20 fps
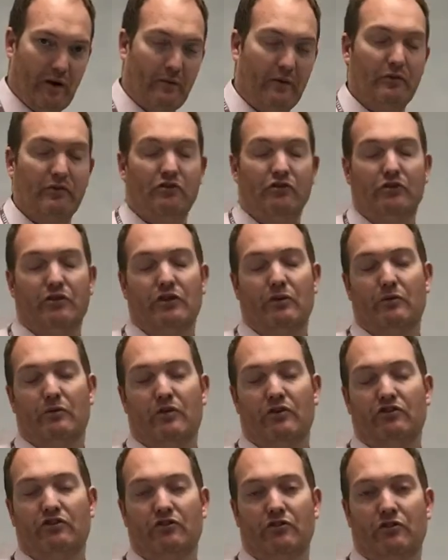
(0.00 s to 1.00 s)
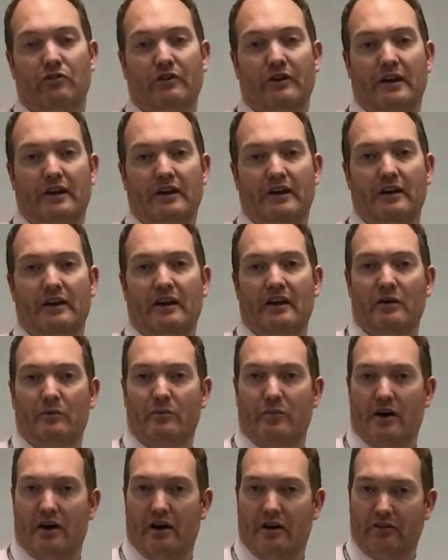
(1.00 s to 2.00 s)
which you're going to watch shortly in
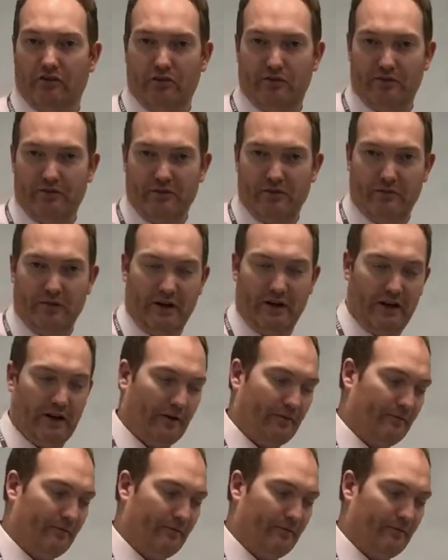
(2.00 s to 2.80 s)
part two of this video.